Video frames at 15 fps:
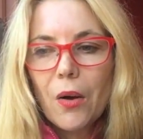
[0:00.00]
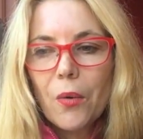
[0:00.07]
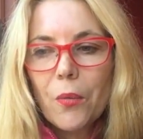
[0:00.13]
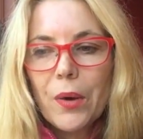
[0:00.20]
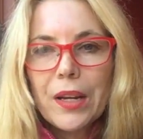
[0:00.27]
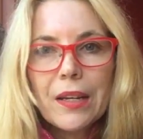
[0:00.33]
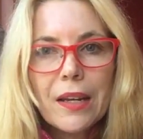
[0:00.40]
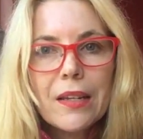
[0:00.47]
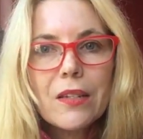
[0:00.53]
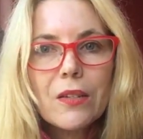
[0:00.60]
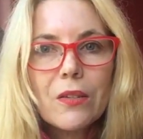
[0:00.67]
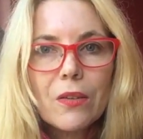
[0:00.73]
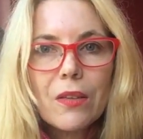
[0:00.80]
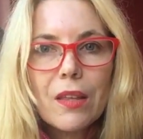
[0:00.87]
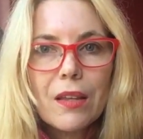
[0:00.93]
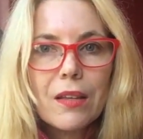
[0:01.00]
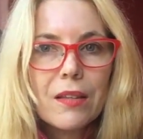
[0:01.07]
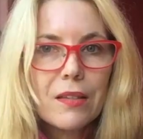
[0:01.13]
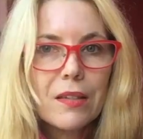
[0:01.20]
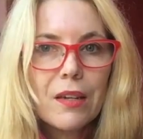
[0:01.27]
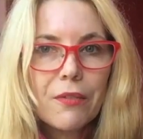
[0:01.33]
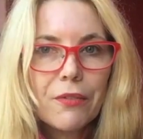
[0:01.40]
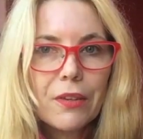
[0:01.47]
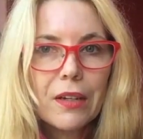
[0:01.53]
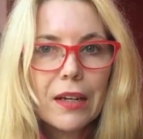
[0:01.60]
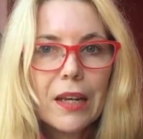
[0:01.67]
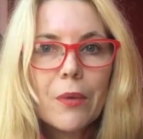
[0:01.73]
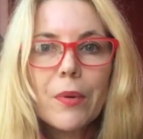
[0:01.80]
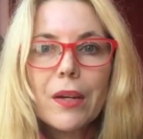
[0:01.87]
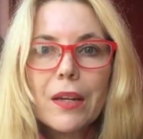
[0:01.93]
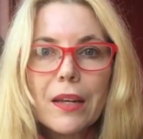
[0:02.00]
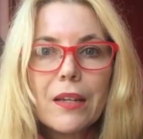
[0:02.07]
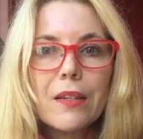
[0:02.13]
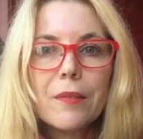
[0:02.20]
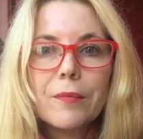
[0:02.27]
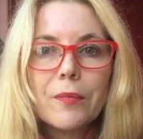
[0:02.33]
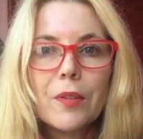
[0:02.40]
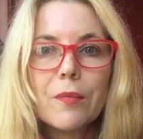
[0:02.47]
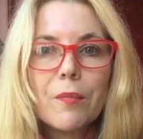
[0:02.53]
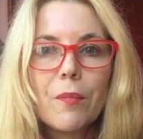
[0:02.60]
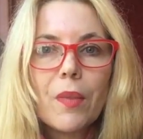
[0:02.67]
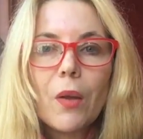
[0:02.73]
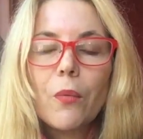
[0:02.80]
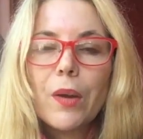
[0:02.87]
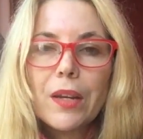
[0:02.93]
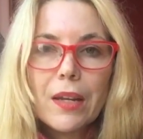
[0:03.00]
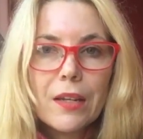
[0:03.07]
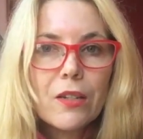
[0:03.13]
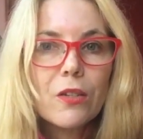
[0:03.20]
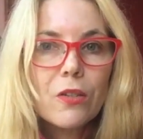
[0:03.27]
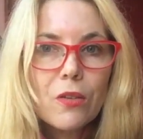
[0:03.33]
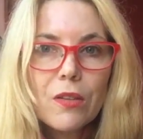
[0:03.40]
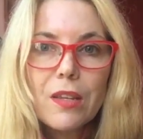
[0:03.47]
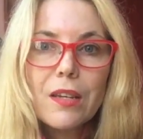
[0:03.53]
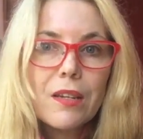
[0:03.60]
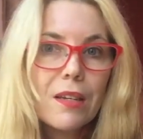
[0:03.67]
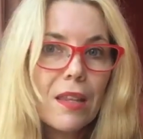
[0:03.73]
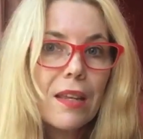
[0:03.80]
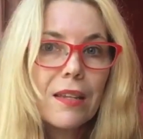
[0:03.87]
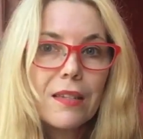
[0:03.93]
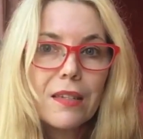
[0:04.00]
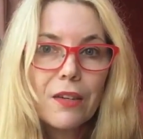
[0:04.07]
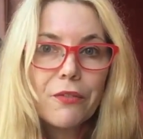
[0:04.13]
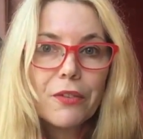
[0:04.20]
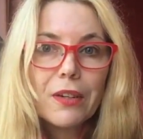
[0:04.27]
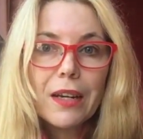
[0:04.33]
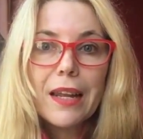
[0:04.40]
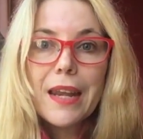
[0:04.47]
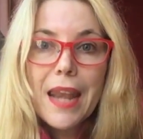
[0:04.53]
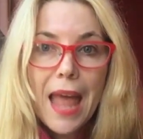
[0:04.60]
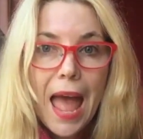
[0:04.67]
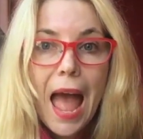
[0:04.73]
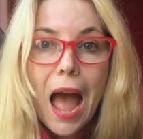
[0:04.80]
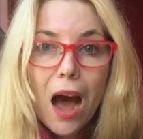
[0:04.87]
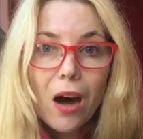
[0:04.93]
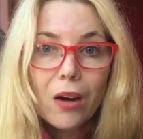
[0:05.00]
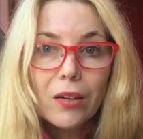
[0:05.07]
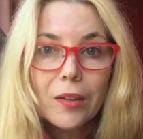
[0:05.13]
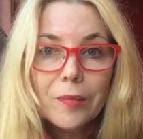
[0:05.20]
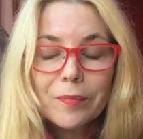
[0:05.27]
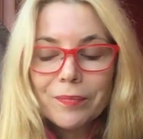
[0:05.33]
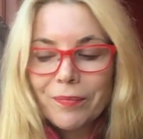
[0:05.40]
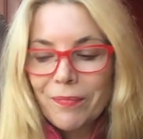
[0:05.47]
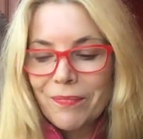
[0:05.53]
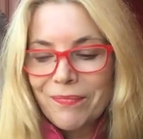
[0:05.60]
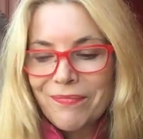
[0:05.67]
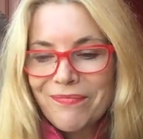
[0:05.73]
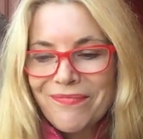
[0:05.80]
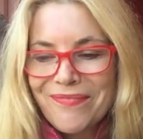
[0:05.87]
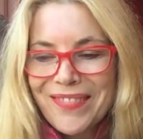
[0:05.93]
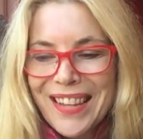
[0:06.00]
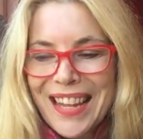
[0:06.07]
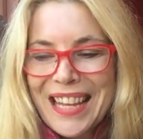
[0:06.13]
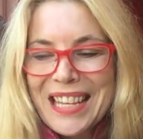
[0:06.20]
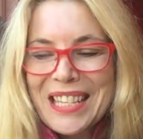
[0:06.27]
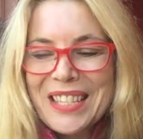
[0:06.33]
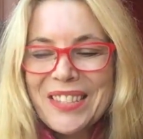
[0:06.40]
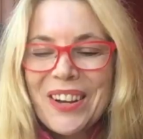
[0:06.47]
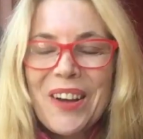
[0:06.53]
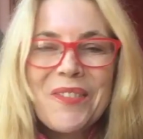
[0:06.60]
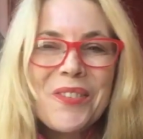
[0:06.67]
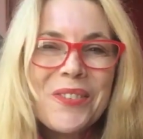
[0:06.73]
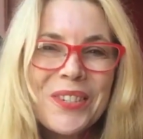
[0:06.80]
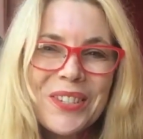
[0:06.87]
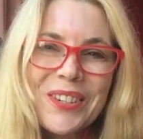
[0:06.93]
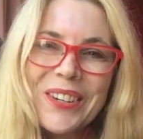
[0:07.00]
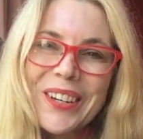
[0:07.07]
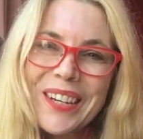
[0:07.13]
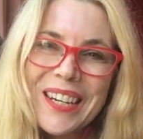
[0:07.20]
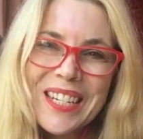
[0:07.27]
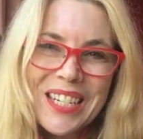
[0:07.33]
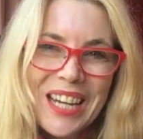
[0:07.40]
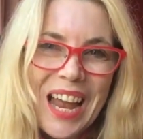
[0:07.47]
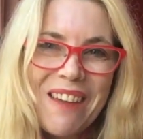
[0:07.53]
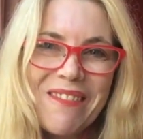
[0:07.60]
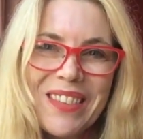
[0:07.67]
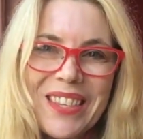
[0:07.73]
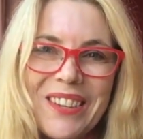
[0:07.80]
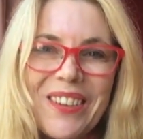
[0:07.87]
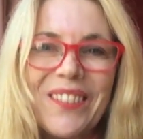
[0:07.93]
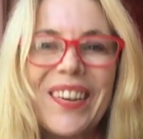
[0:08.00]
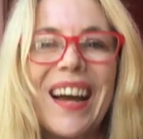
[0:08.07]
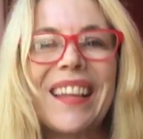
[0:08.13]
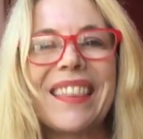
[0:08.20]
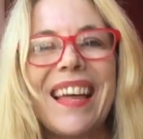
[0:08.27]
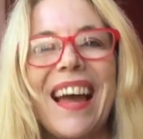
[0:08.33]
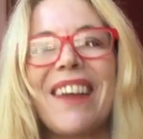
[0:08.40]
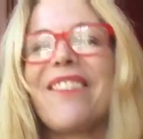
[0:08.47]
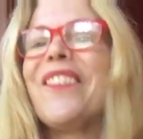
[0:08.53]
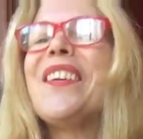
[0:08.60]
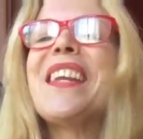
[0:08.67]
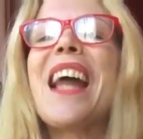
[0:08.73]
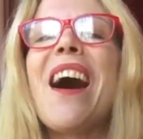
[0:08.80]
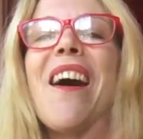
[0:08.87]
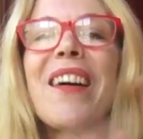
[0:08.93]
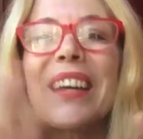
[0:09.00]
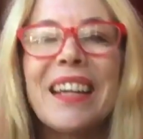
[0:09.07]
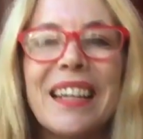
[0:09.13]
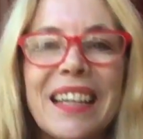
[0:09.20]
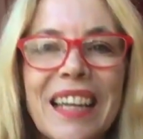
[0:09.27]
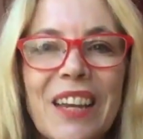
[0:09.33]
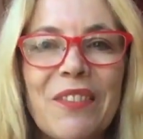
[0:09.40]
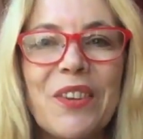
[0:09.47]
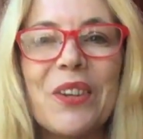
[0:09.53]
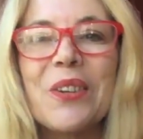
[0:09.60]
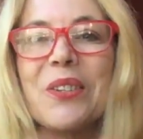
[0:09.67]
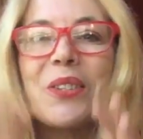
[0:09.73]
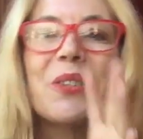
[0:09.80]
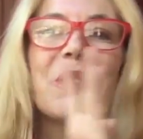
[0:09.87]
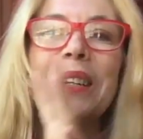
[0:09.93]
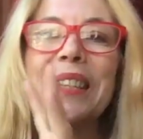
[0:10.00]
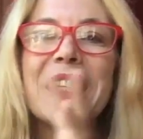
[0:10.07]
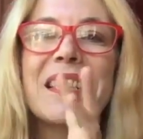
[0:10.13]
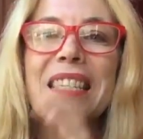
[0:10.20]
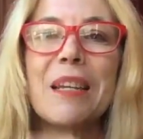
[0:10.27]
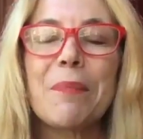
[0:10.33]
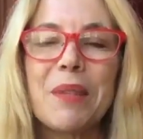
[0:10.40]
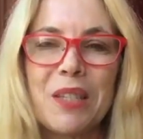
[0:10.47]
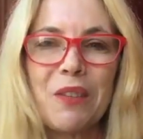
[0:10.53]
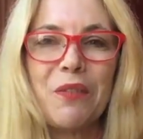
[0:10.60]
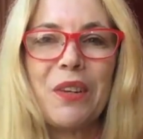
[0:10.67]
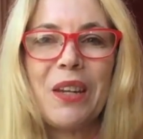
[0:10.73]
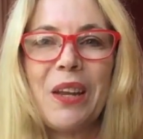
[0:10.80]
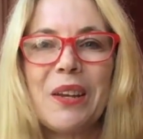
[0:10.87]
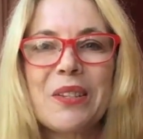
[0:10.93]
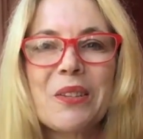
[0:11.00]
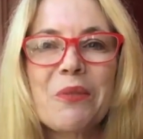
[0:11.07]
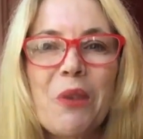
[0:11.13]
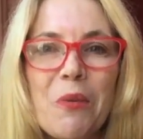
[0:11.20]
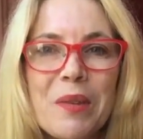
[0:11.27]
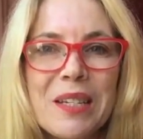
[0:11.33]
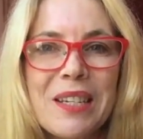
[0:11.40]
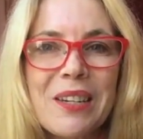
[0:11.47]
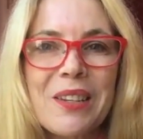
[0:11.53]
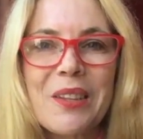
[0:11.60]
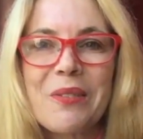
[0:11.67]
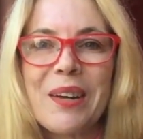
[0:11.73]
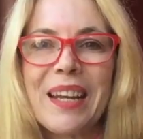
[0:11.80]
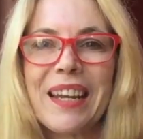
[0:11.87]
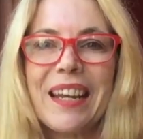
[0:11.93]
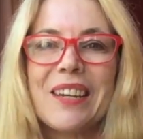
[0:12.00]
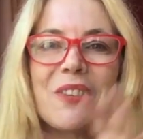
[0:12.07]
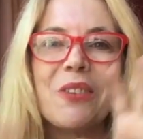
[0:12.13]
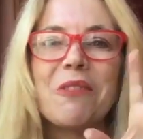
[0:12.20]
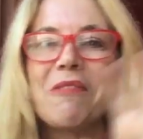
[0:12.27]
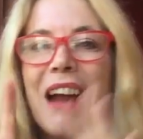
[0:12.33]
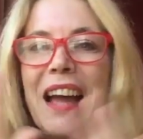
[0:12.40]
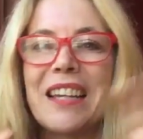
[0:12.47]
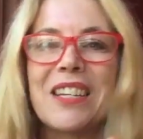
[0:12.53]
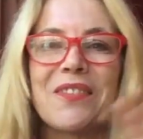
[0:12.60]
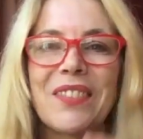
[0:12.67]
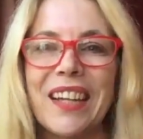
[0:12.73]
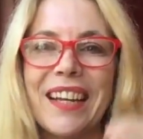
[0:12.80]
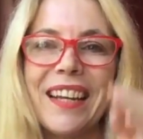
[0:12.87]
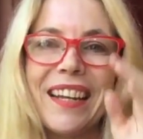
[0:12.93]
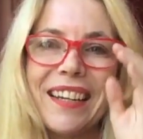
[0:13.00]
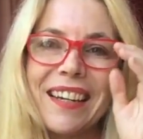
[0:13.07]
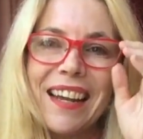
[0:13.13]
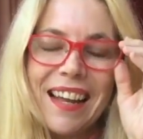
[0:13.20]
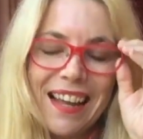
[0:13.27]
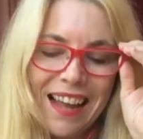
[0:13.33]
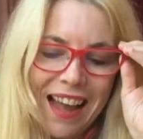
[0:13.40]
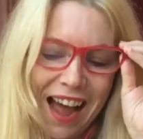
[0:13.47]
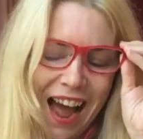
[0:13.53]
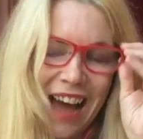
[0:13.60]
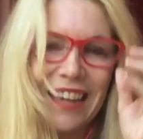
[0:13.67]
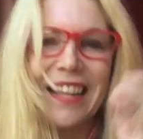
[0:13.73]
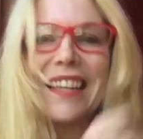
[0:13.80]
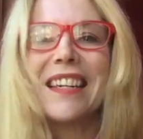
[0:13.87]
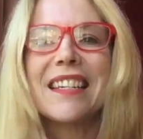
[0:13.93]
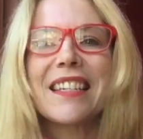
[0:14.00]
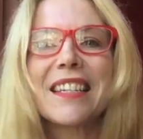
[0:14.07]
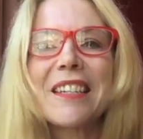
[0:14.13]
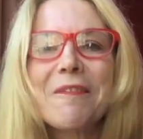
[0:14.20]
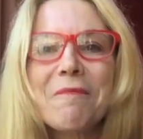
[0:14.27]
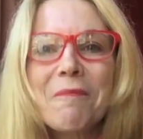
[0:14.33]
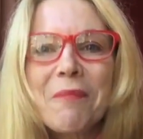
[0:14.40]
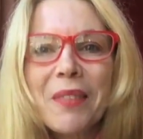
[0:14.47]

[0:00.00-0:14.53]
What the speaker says: we need to do things differently. We need to do things differently now. So I'm also going to chat with you about that. For now, I'm going to leave you to look at the snippets of videos of what we did on the weekend, all randomly and unedited.